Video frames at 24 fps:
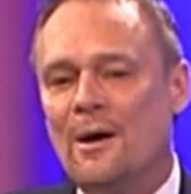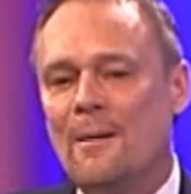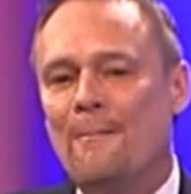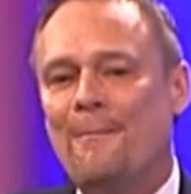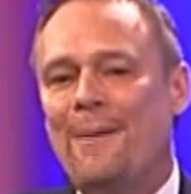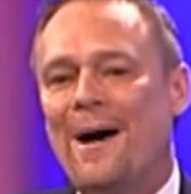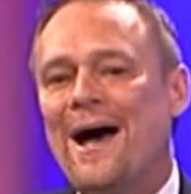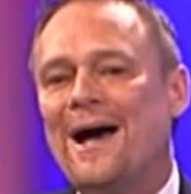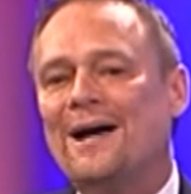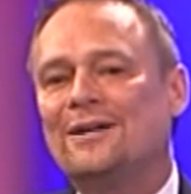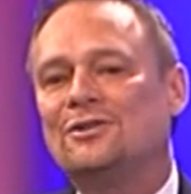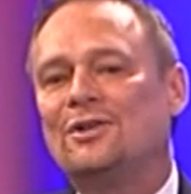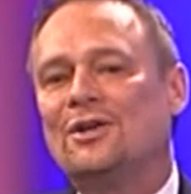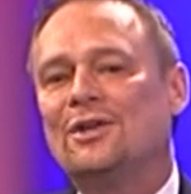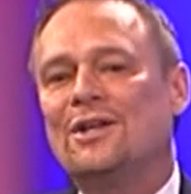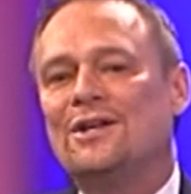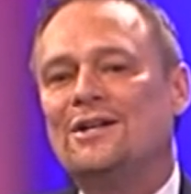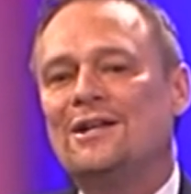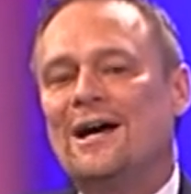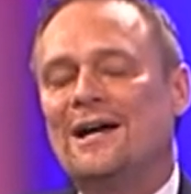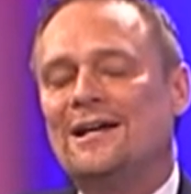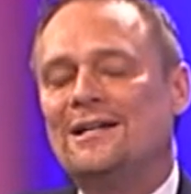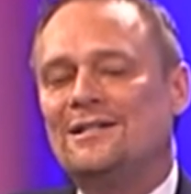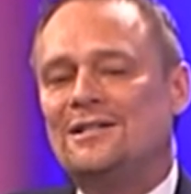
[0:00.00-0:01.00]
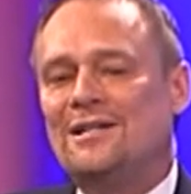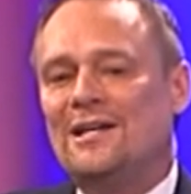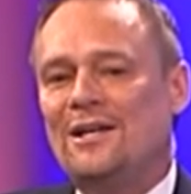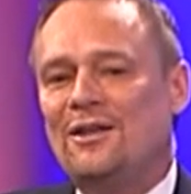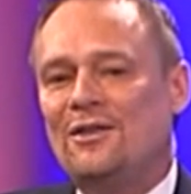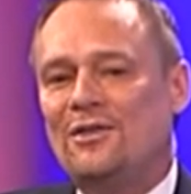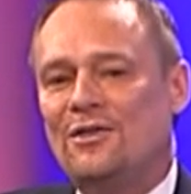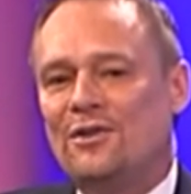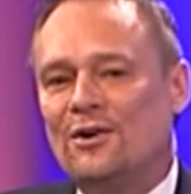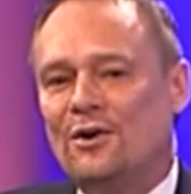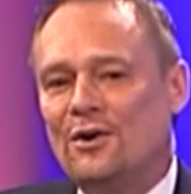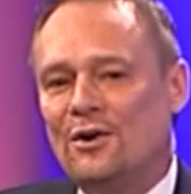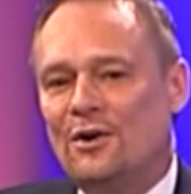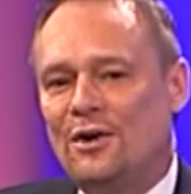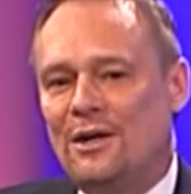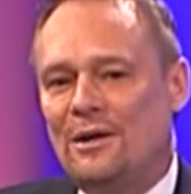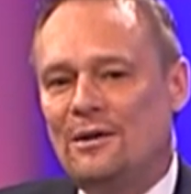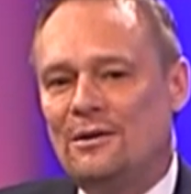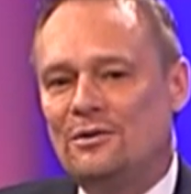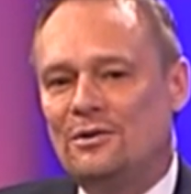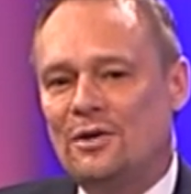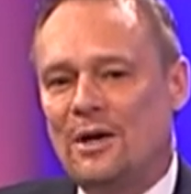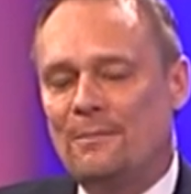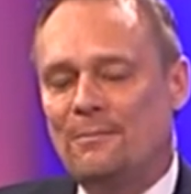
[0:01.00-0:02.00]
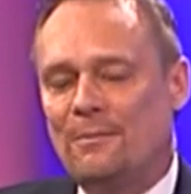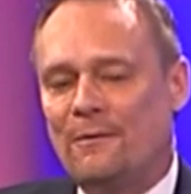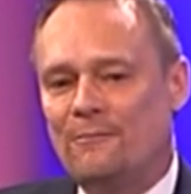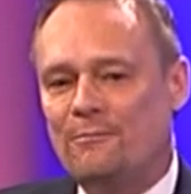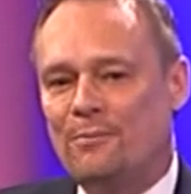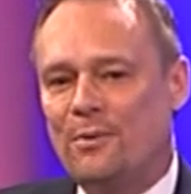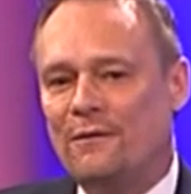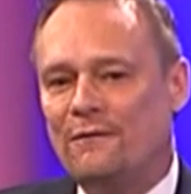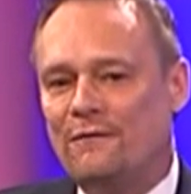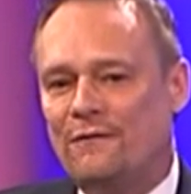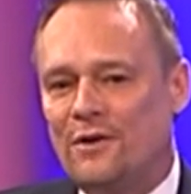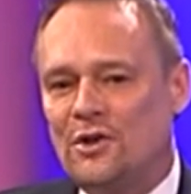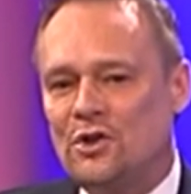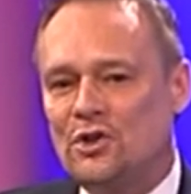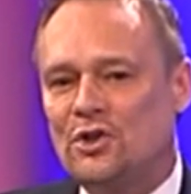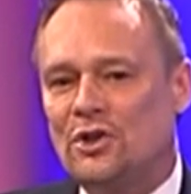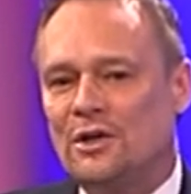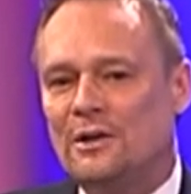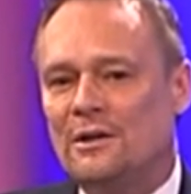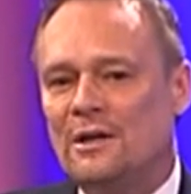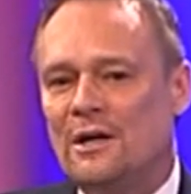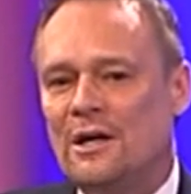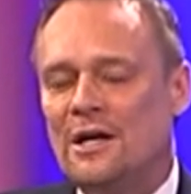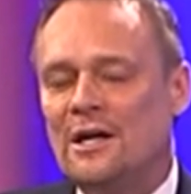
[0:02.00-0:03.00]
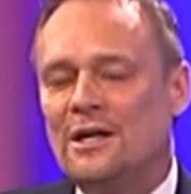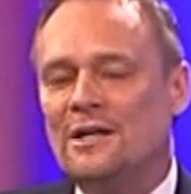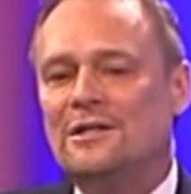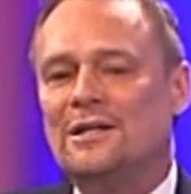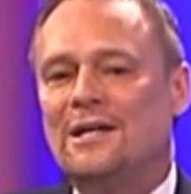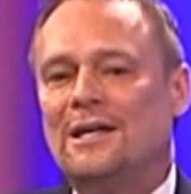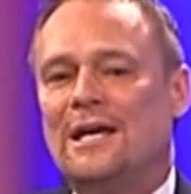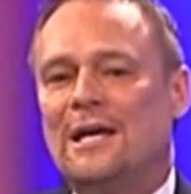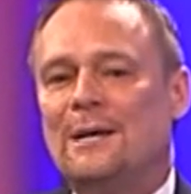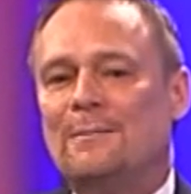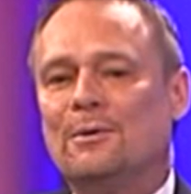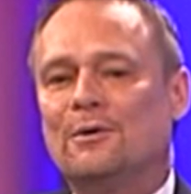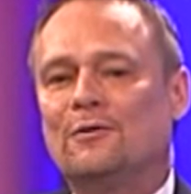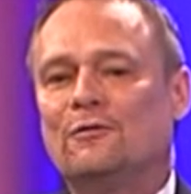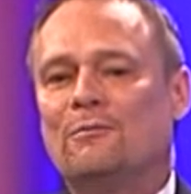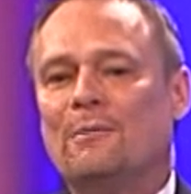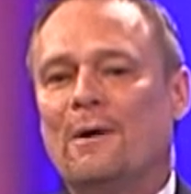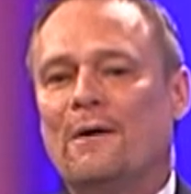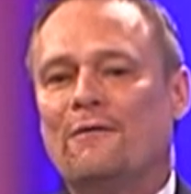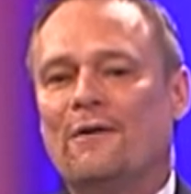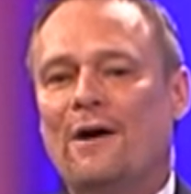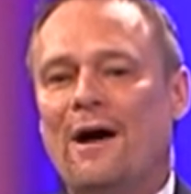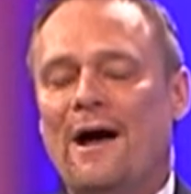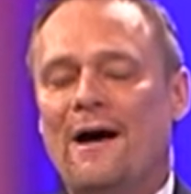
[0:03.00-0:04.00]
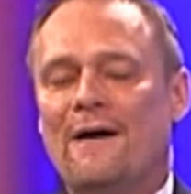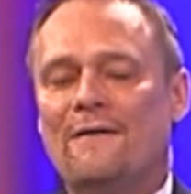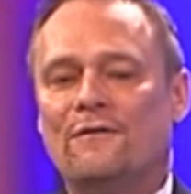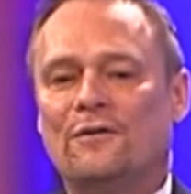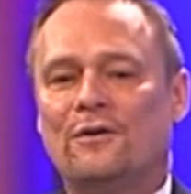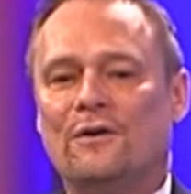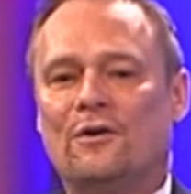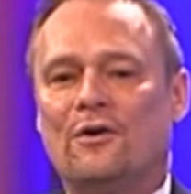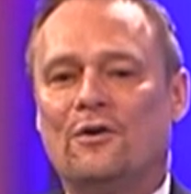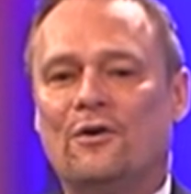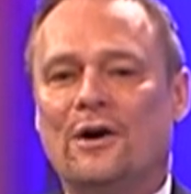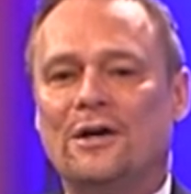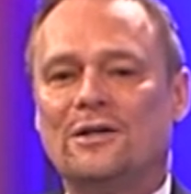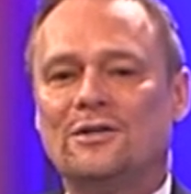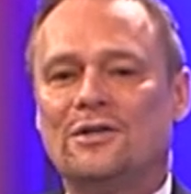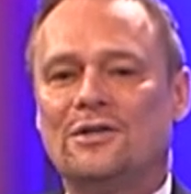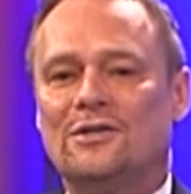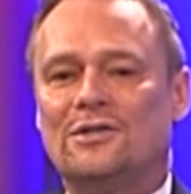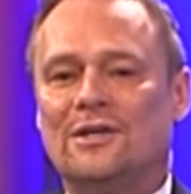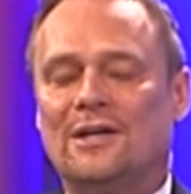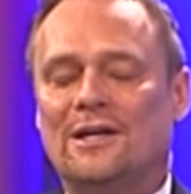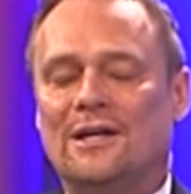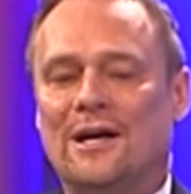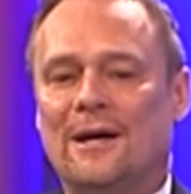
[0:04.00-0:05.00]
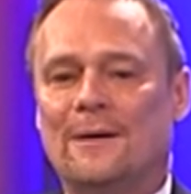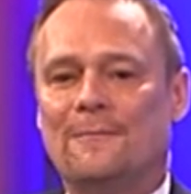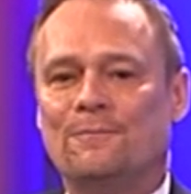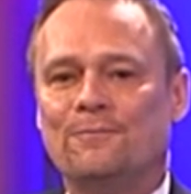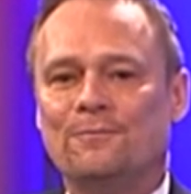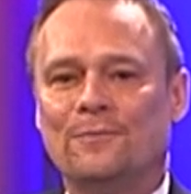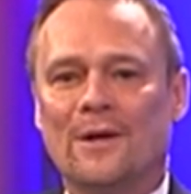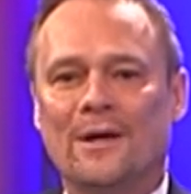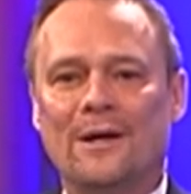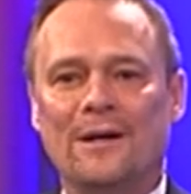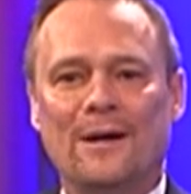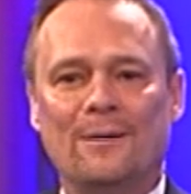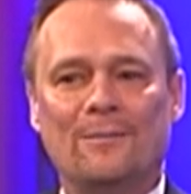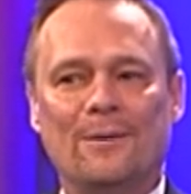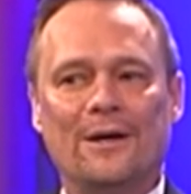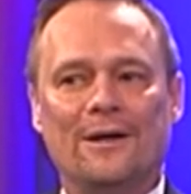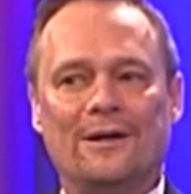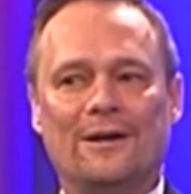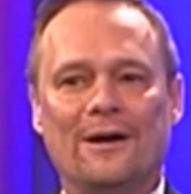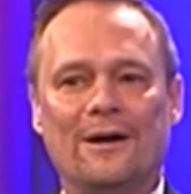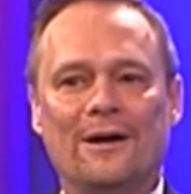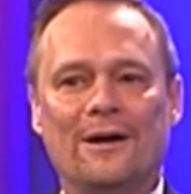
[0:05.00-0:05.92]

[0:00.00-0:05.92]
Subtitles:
back to the 1930 type of provision to keep us from ever having a crisis again. And I'm like,